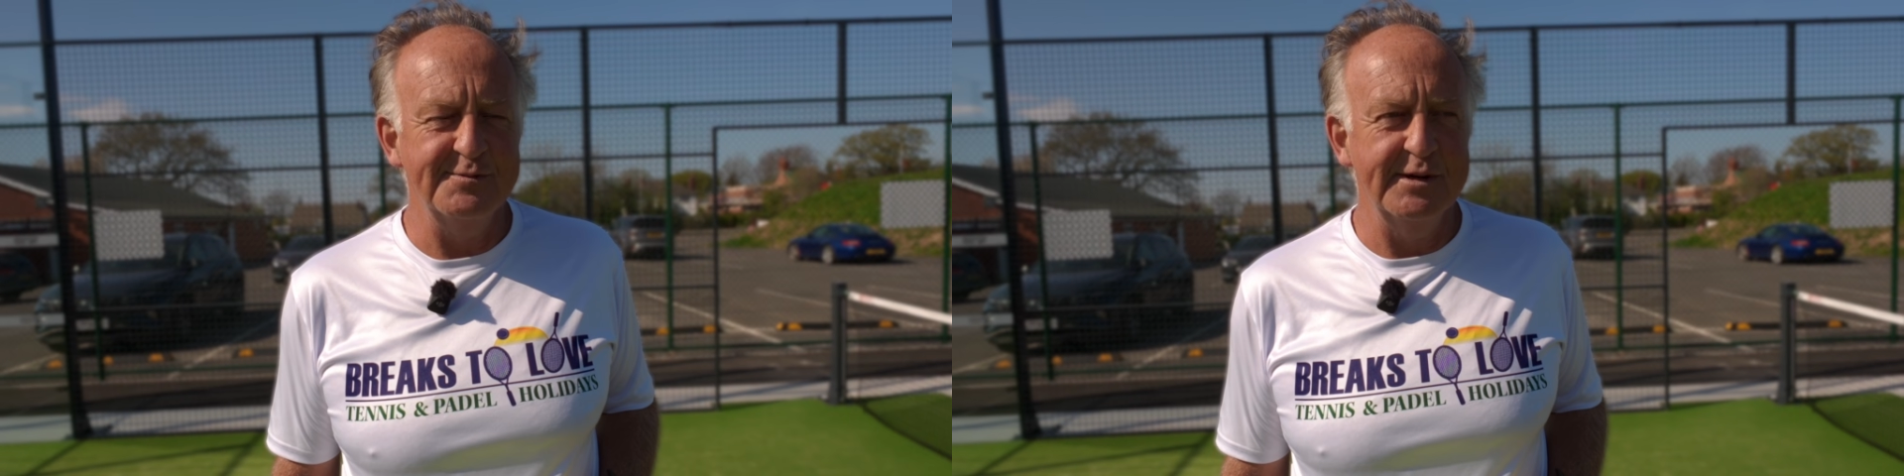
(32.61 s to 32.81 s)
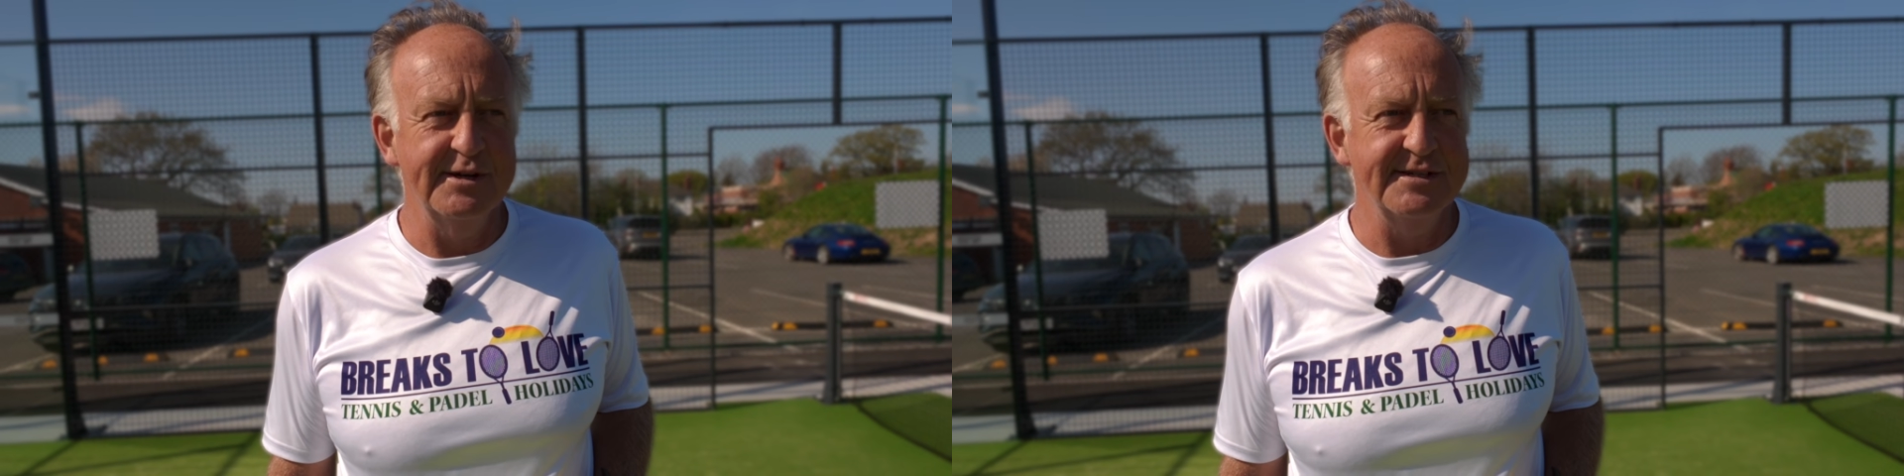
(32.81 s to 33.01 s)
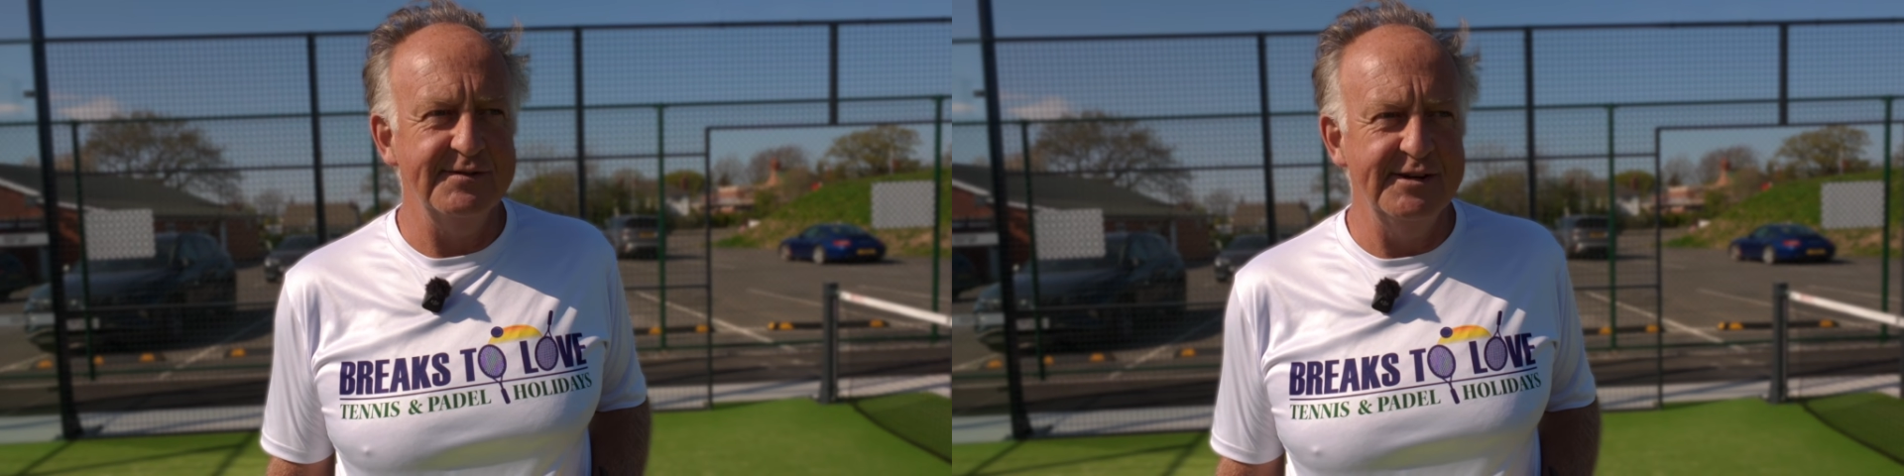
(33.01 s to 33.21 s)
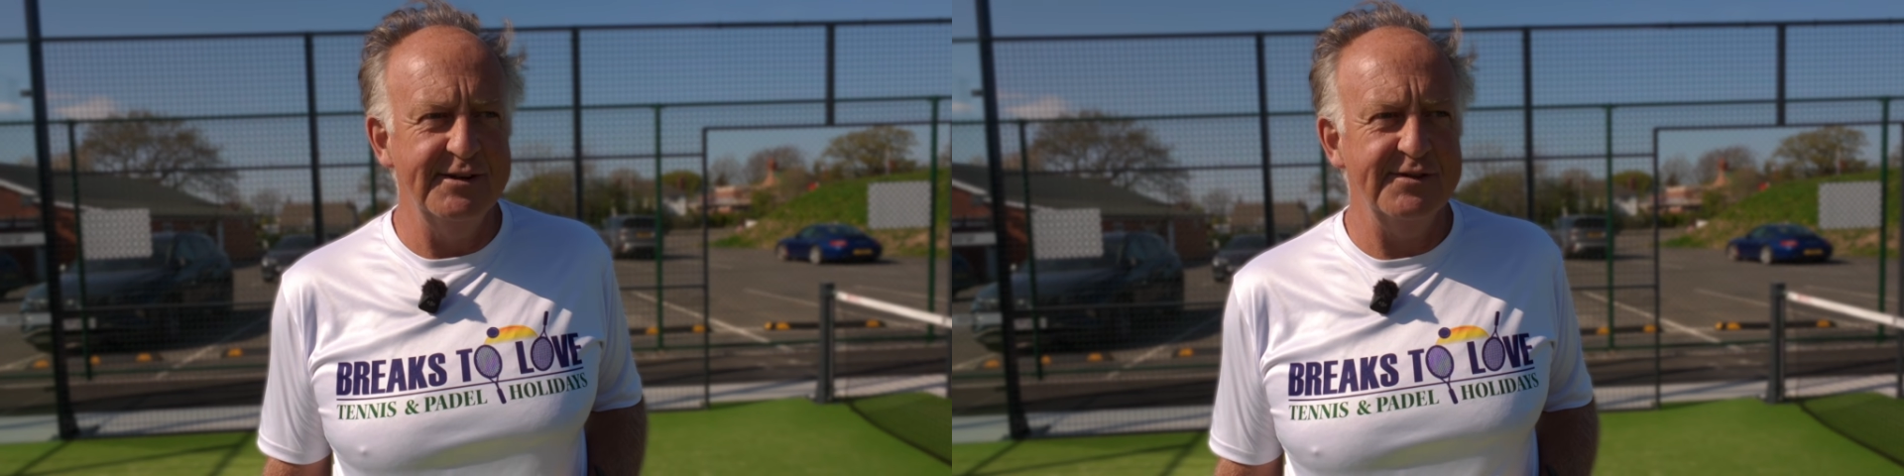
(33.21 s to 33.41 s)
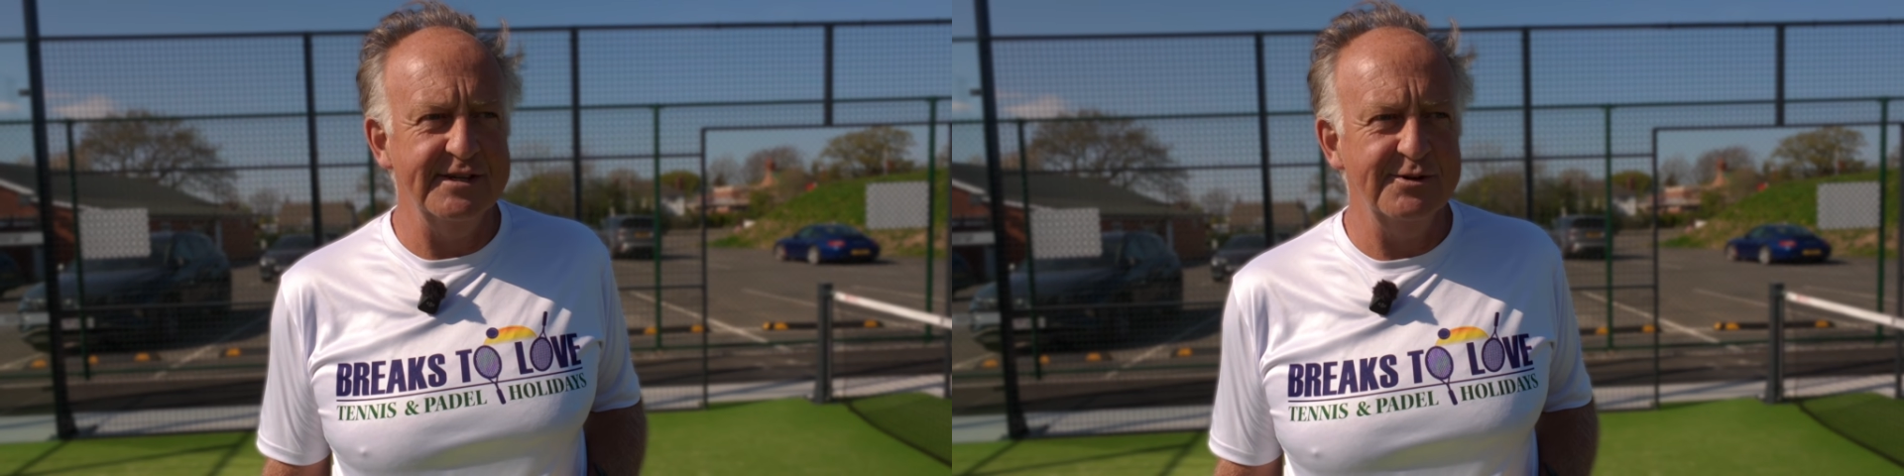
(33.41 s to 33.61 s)
because if you do
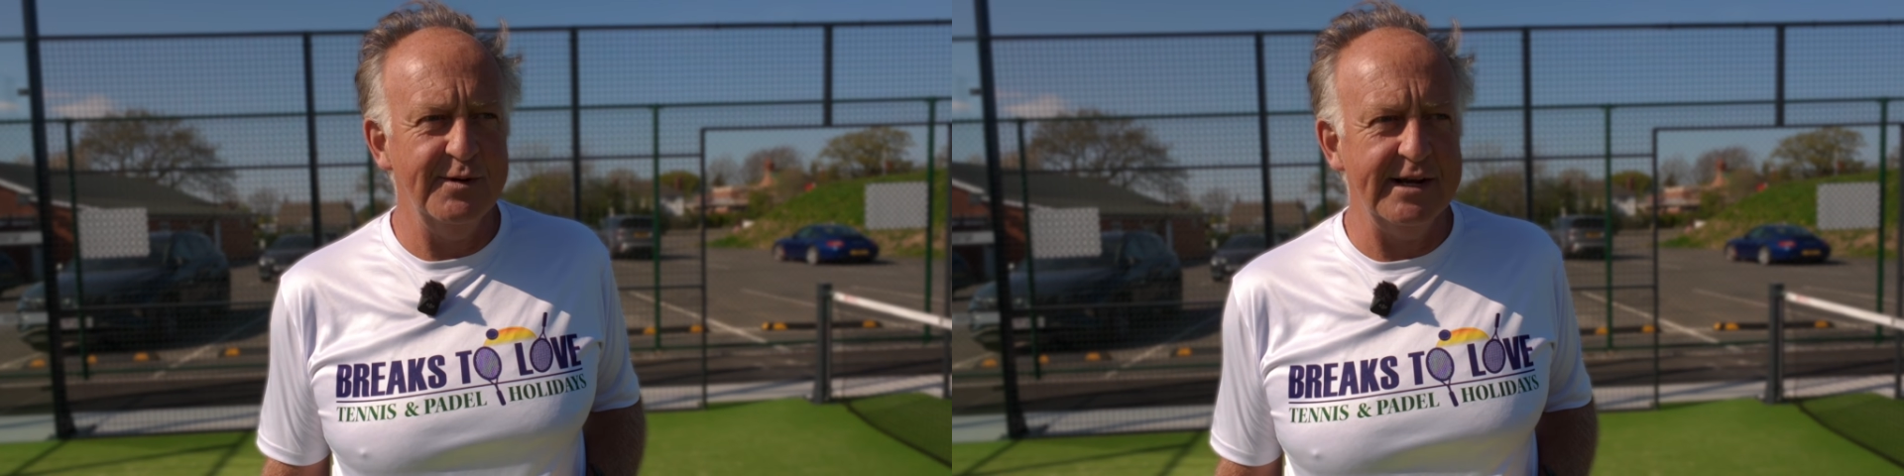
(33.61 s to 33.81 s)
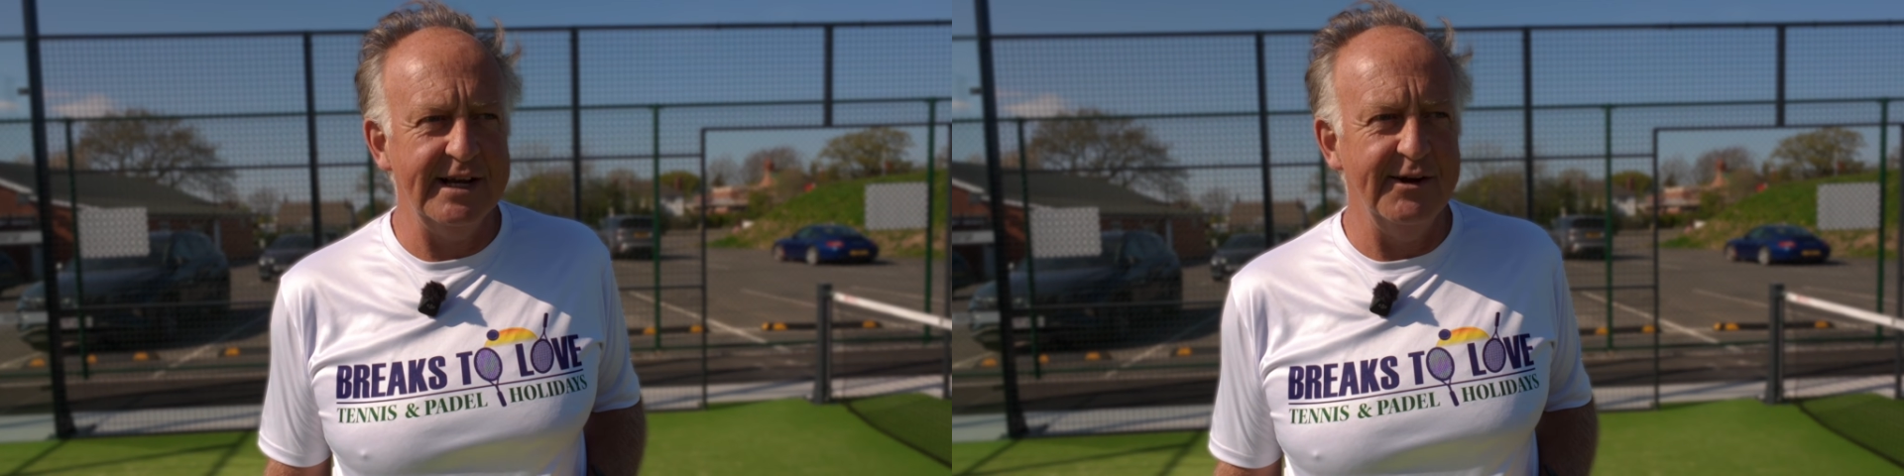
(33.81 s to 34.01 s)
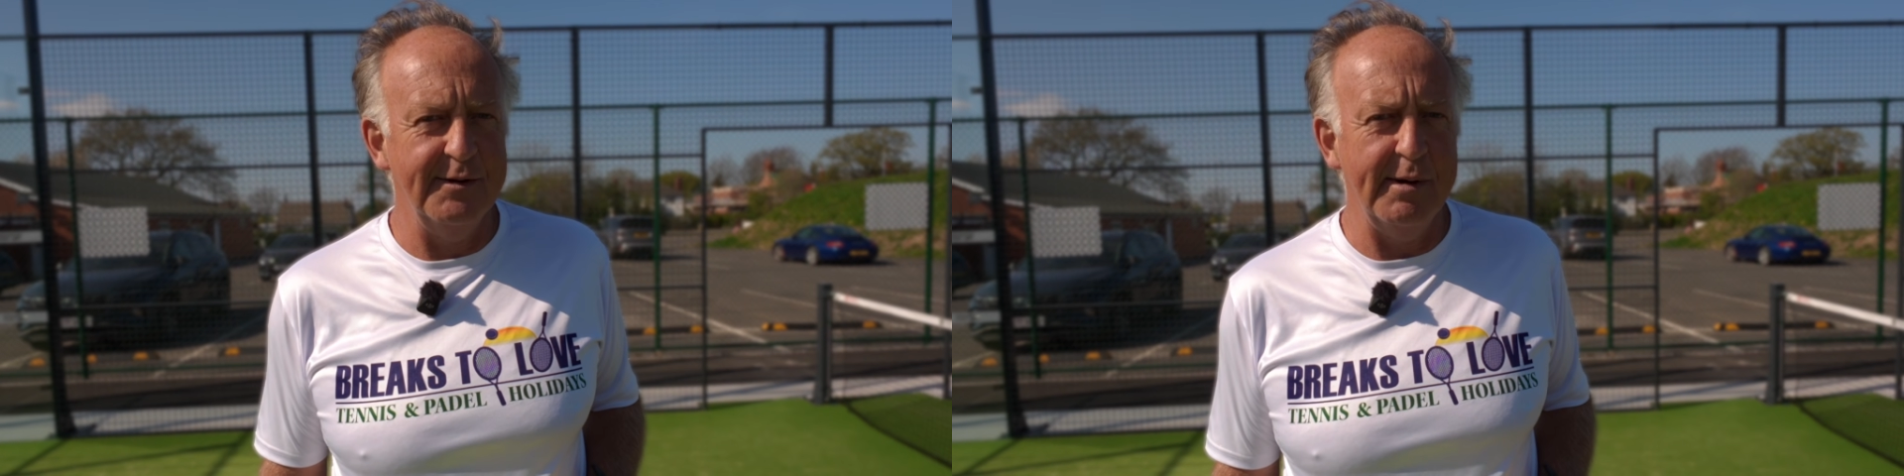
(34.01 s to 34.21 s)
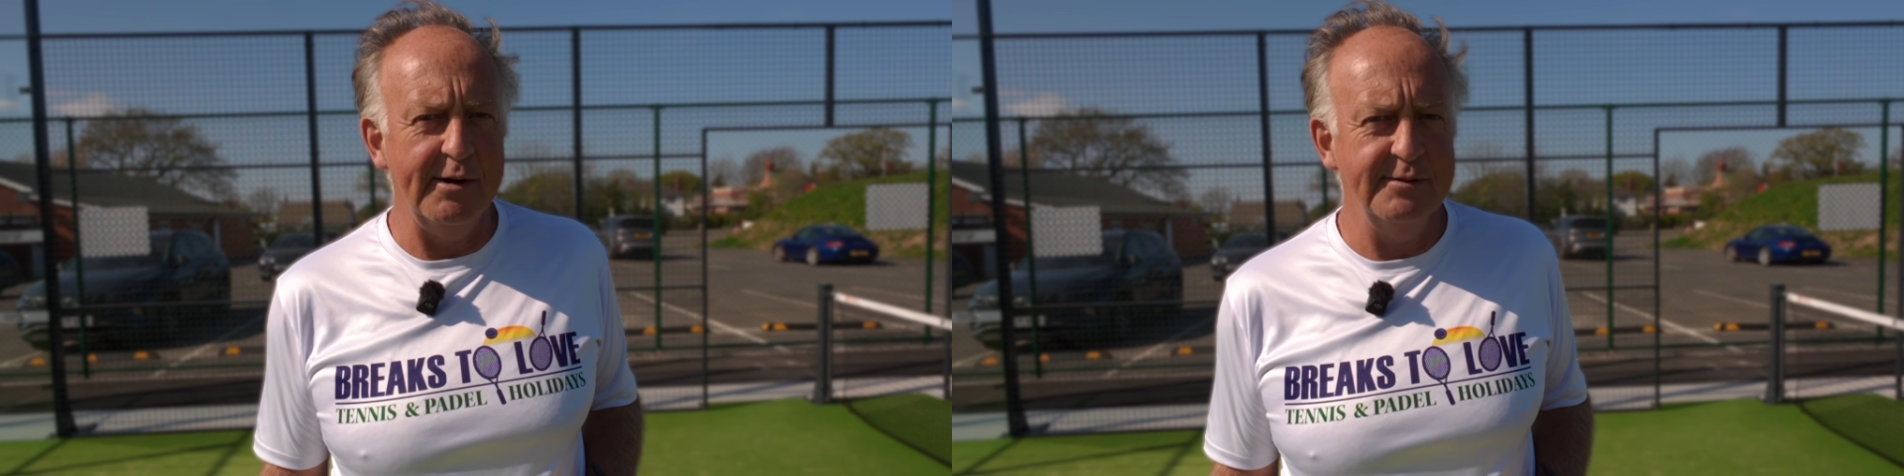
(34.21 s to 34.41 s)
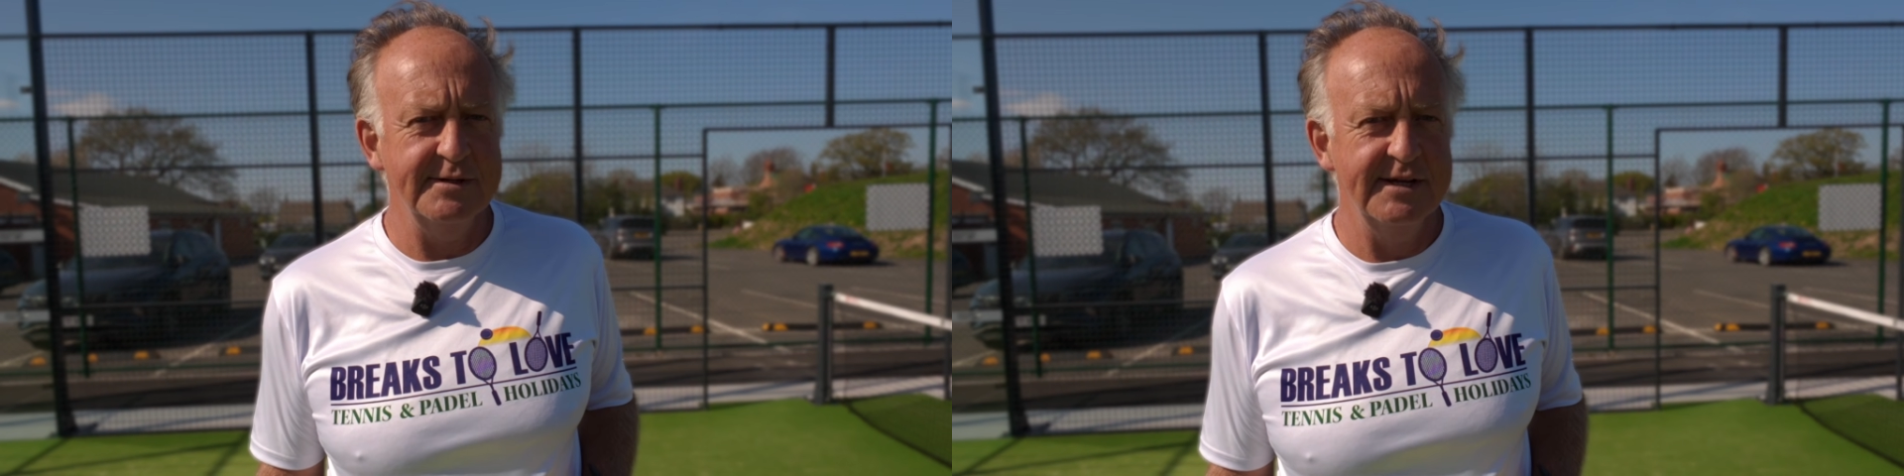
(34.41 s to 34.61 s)
things quickly on a
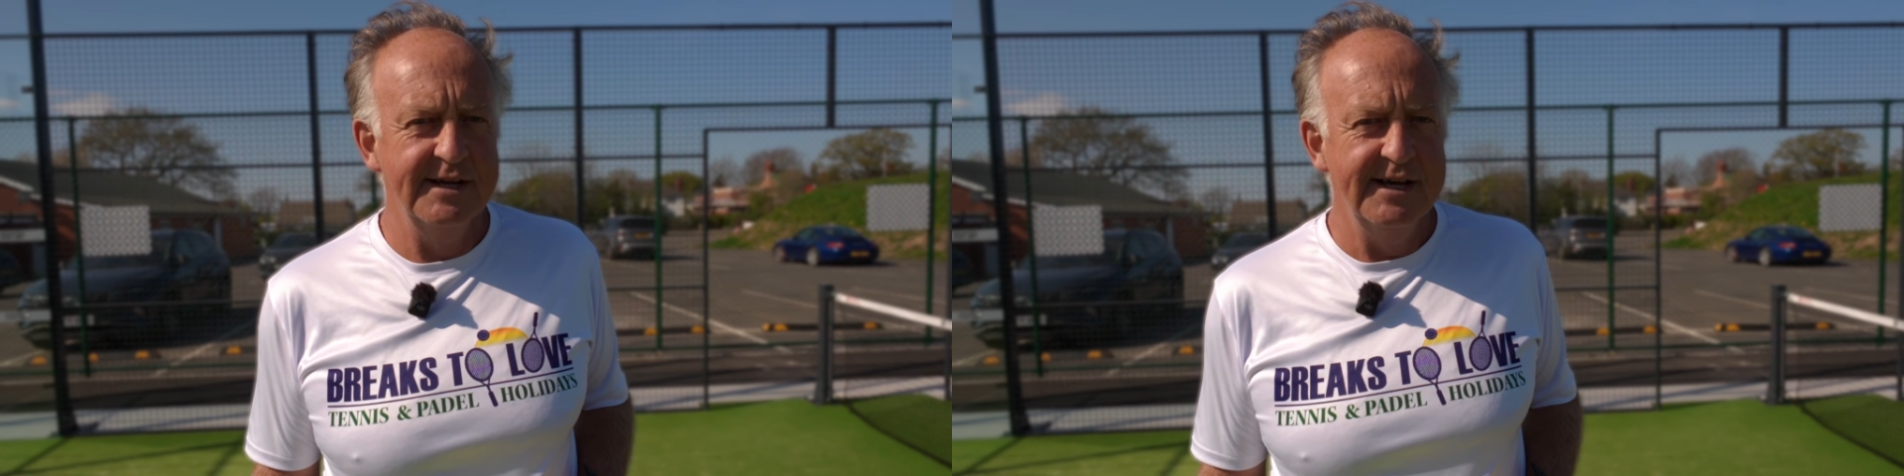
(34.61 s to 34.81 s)
boat,